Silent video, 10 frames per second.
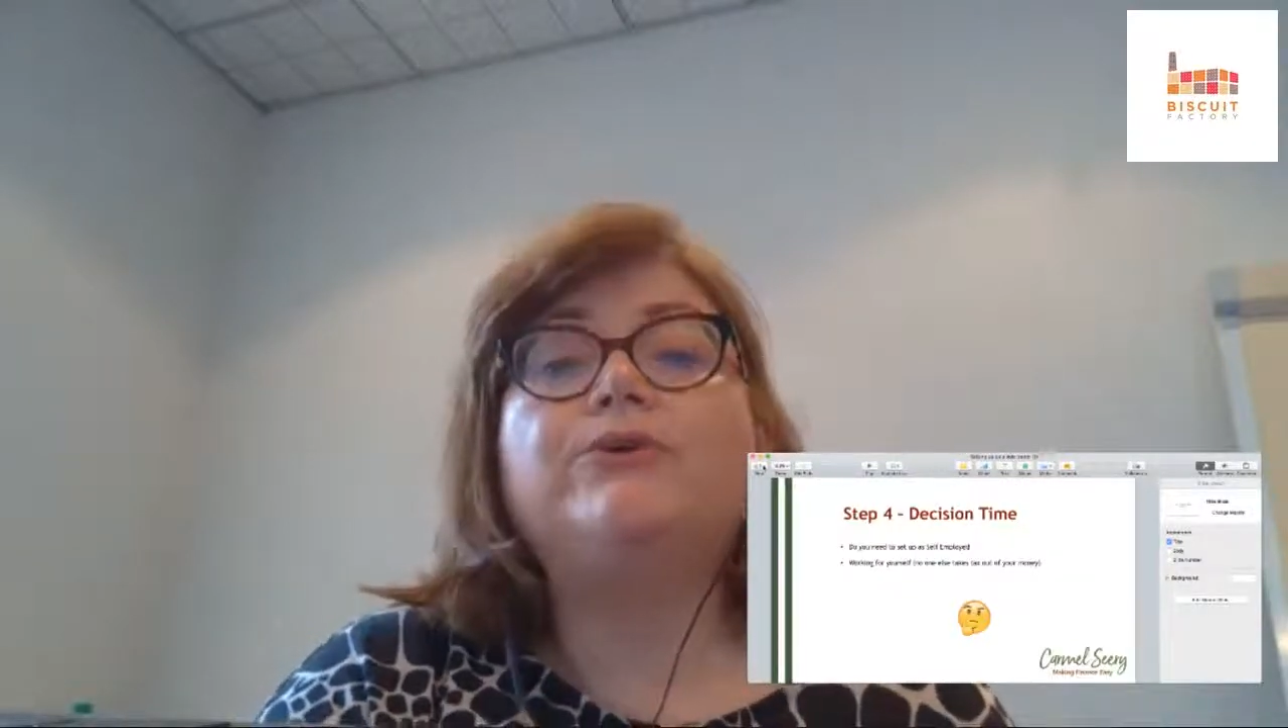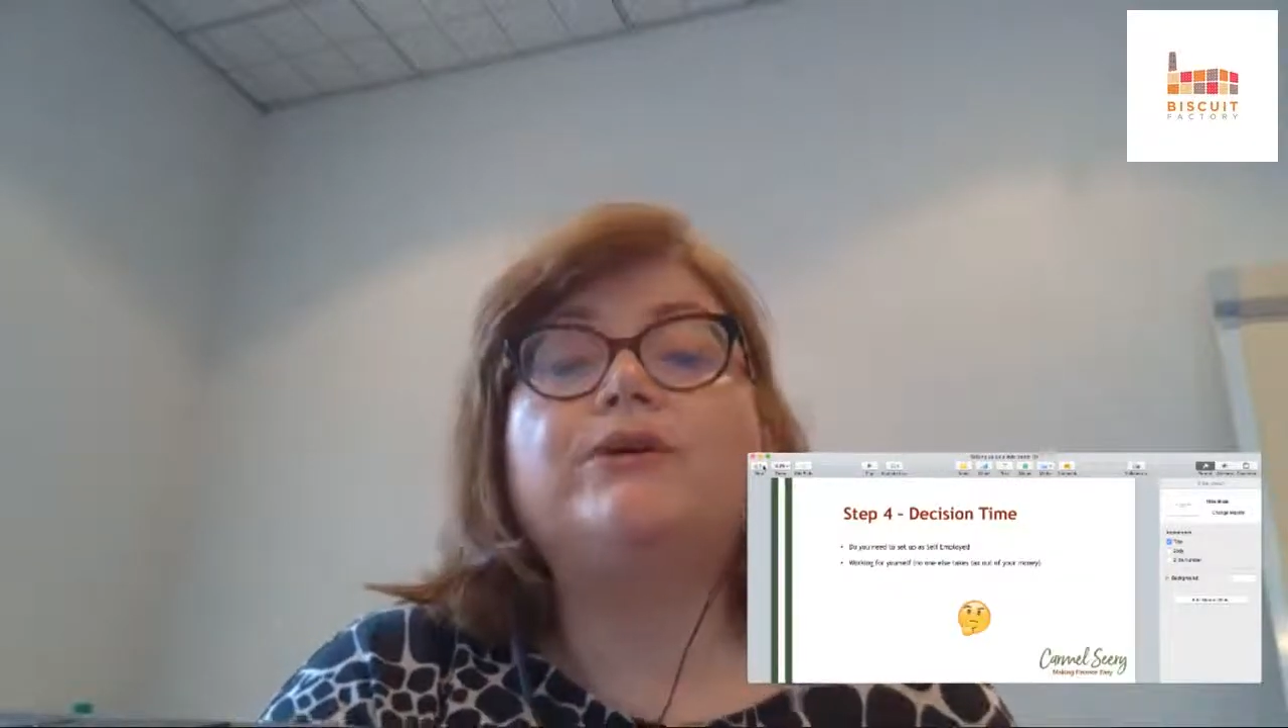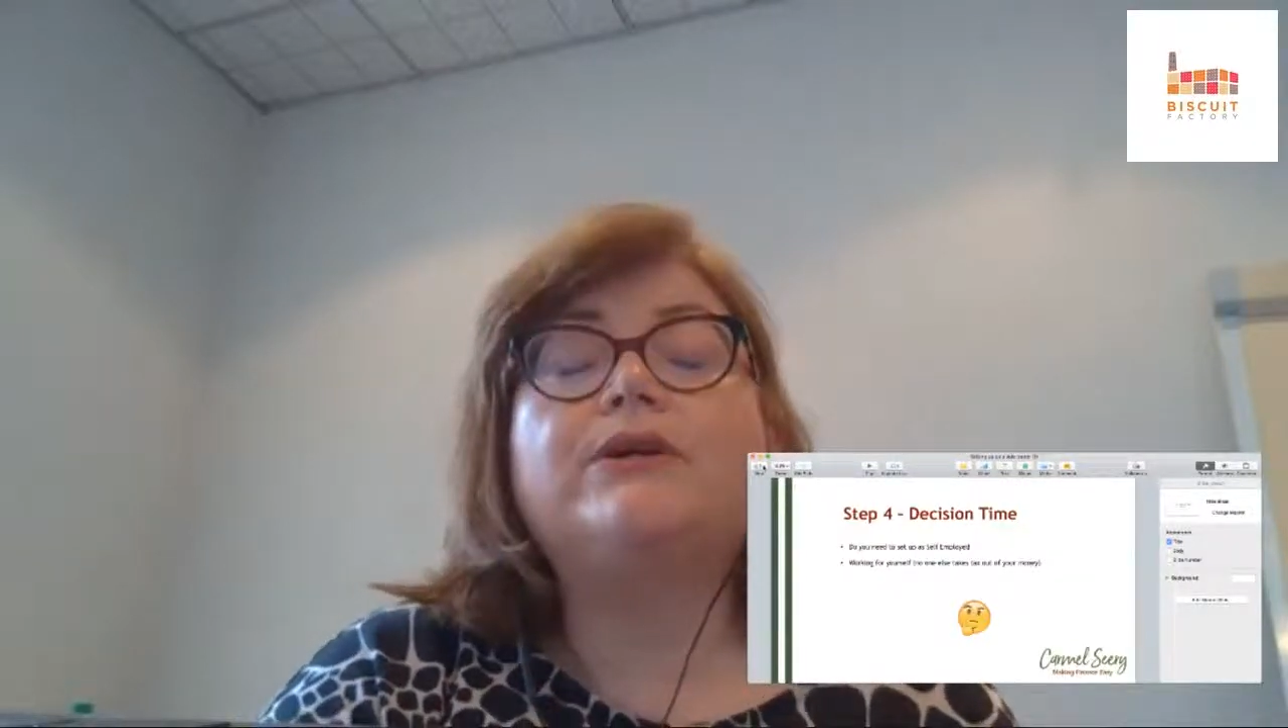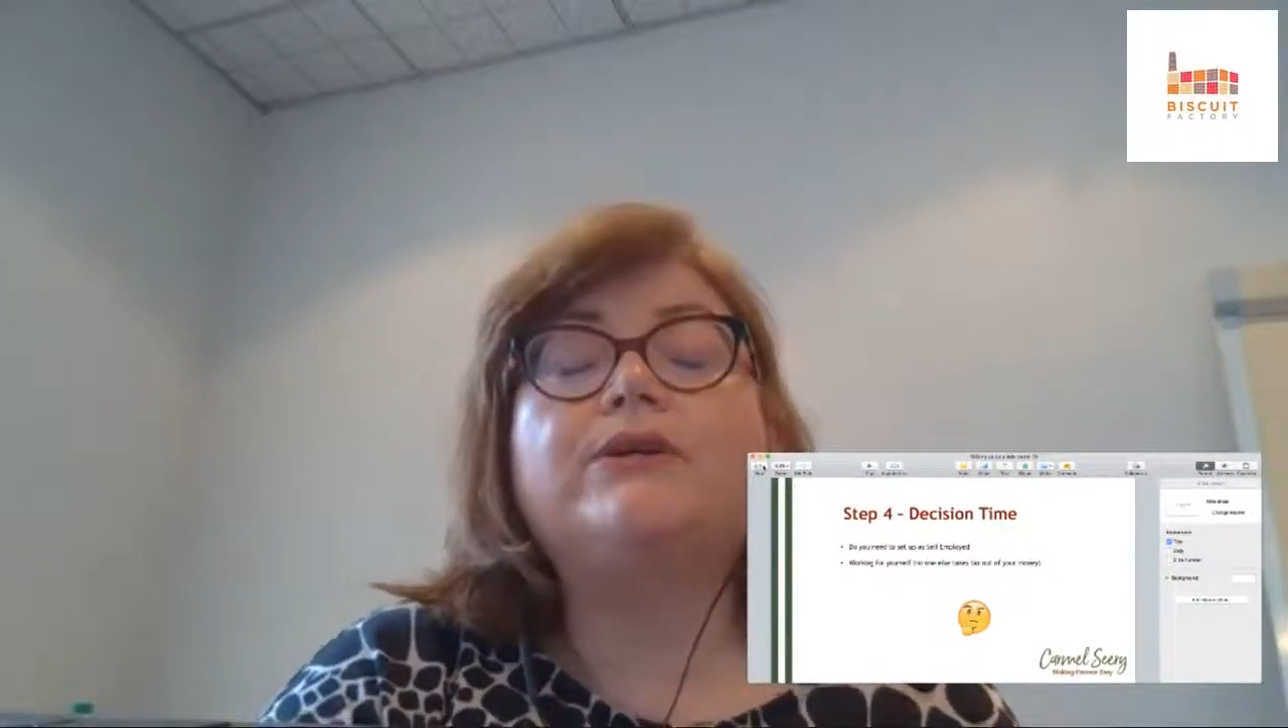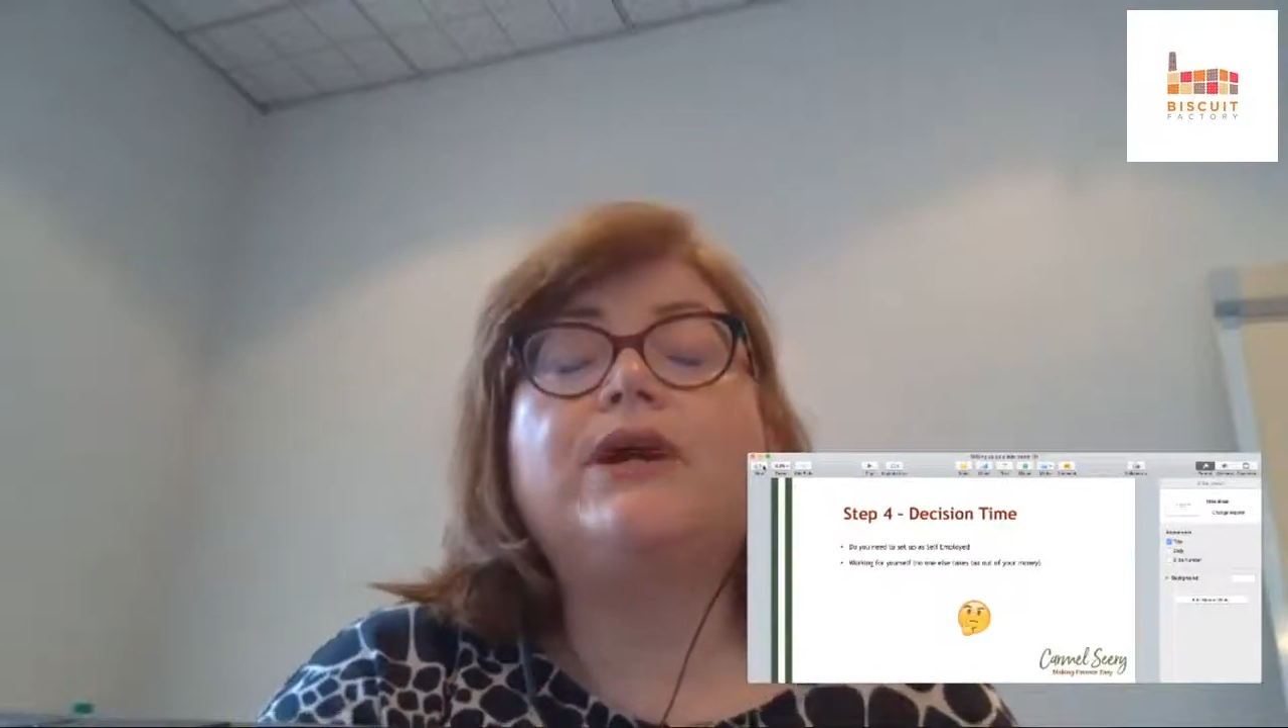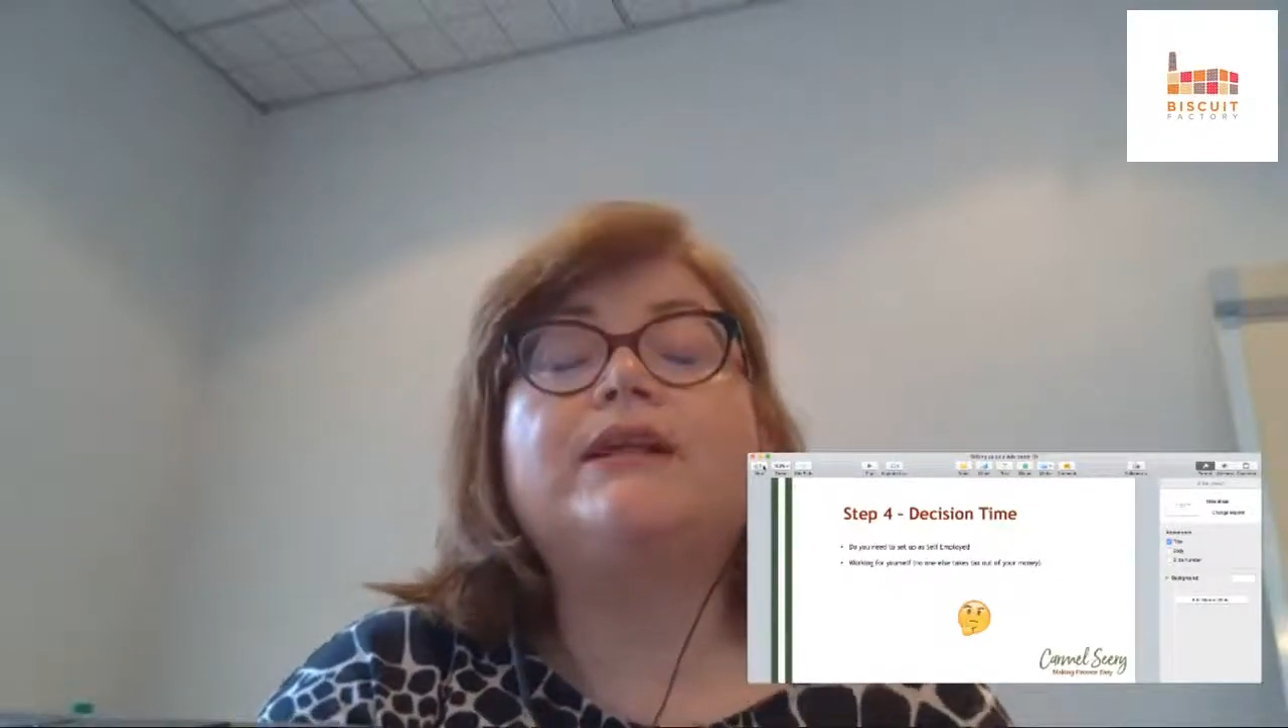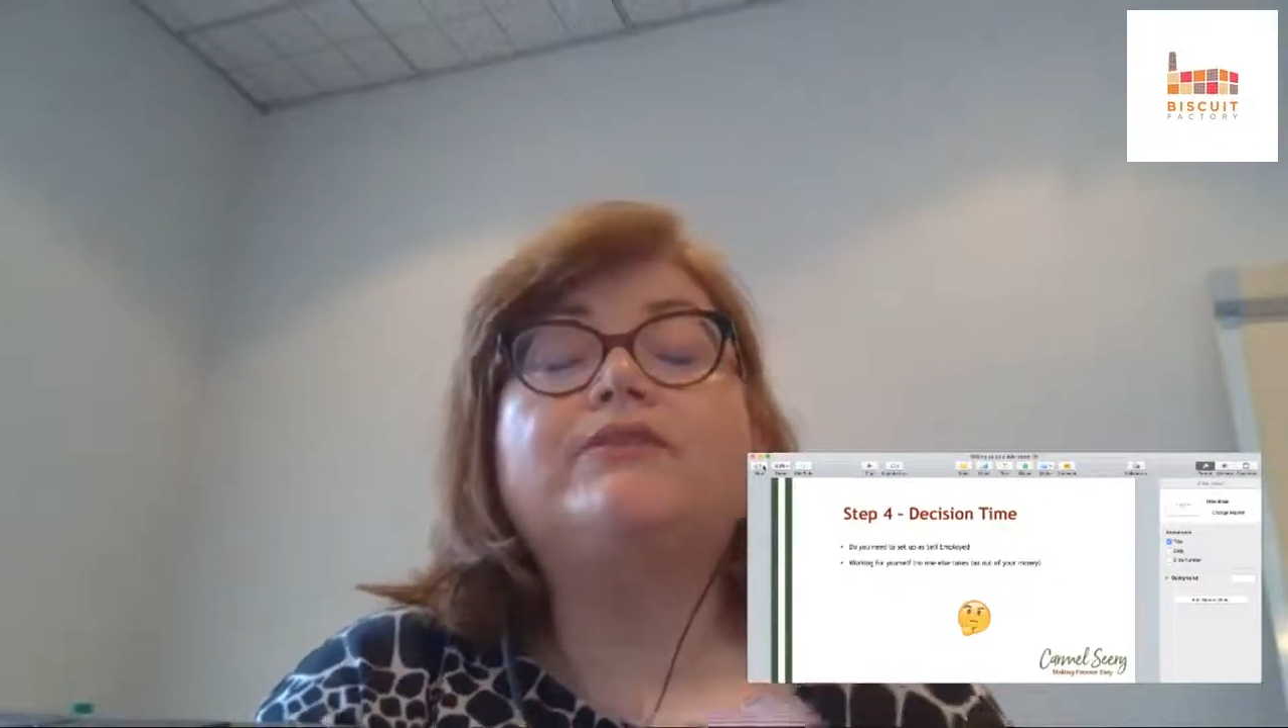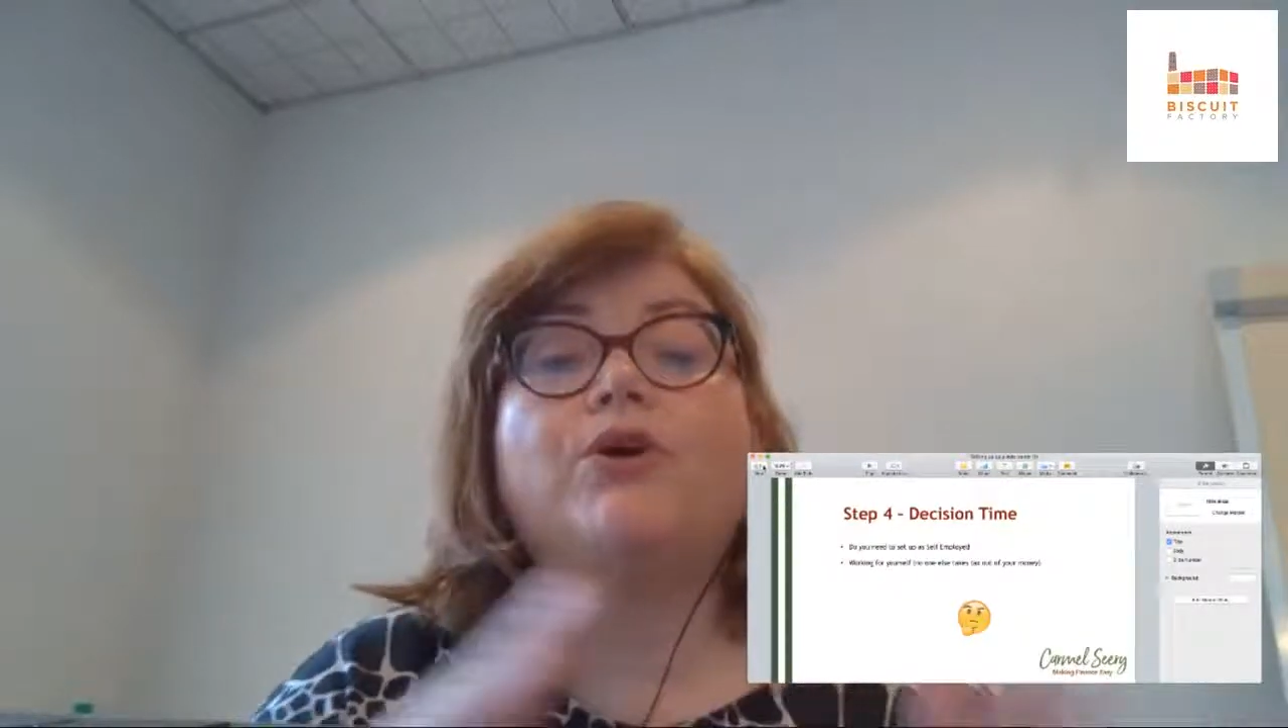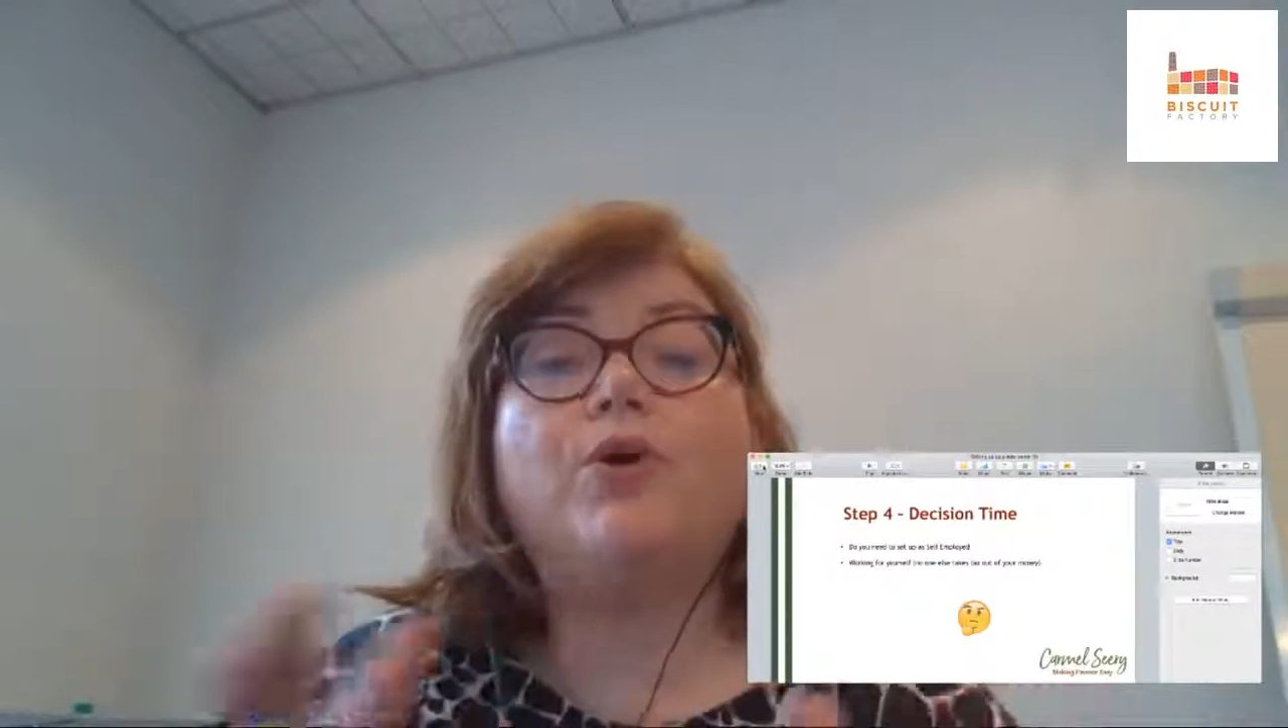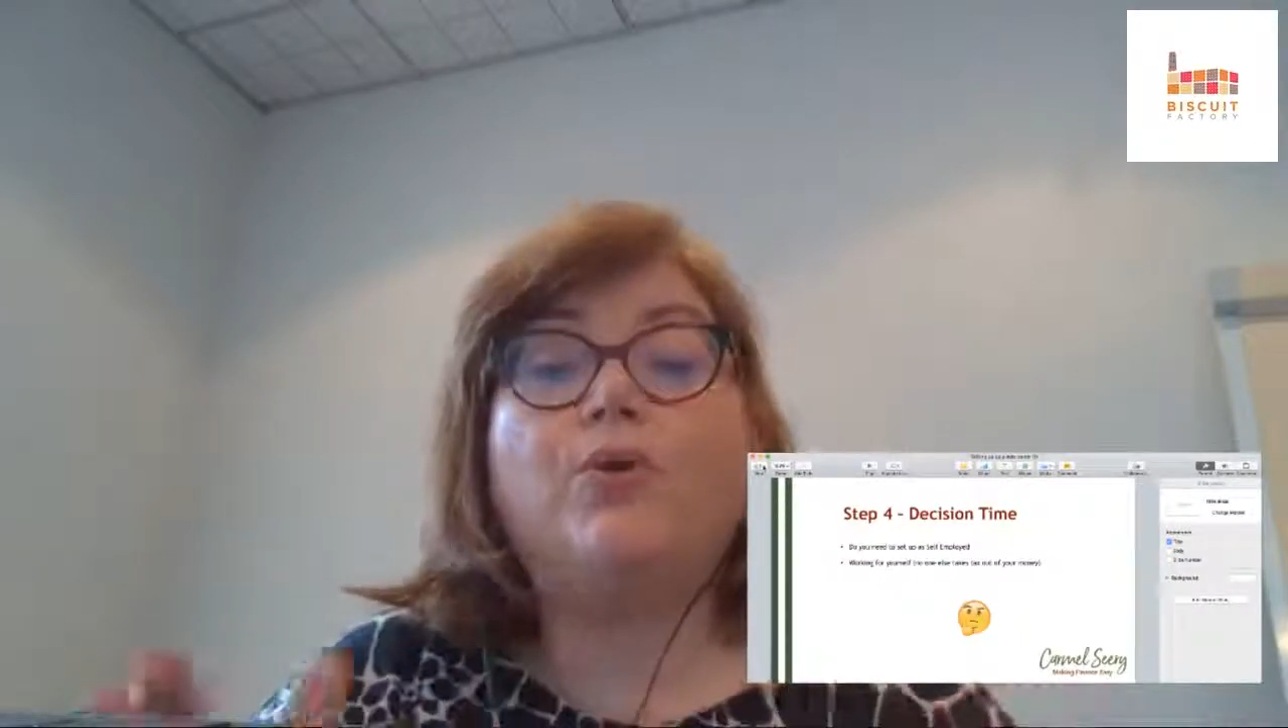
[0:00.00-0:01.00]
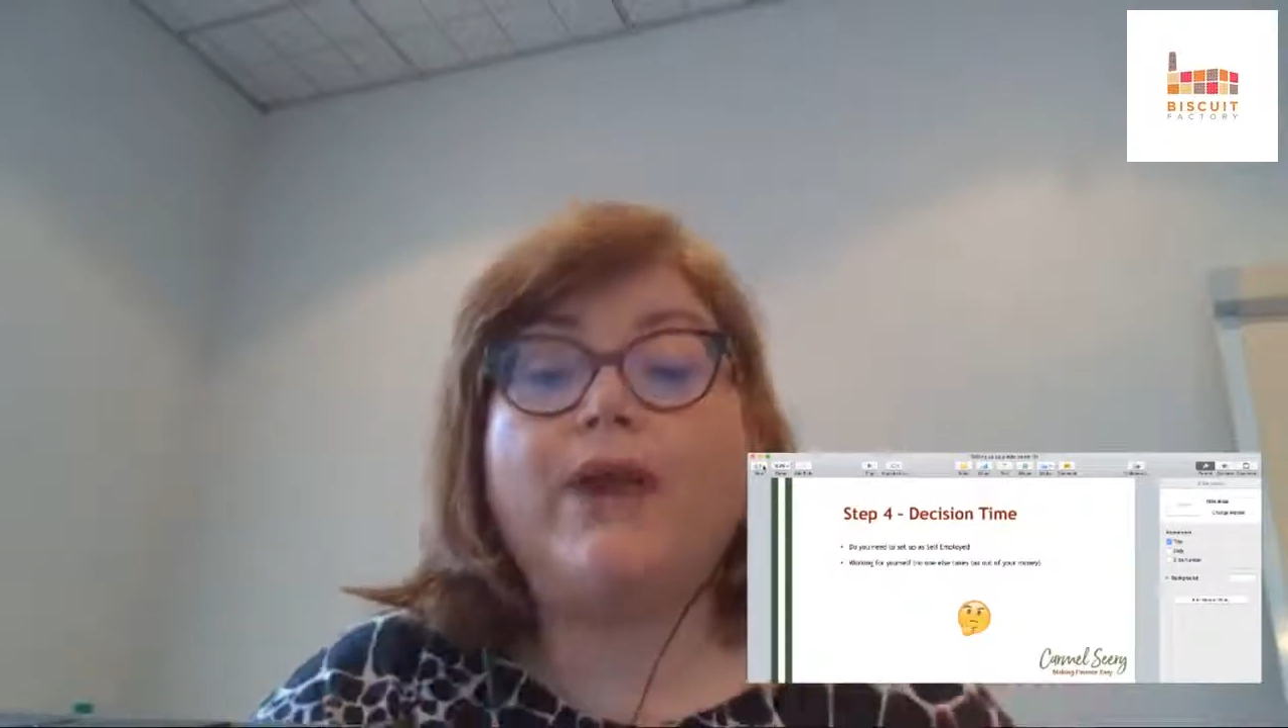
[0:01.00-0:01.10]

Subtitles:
kind of go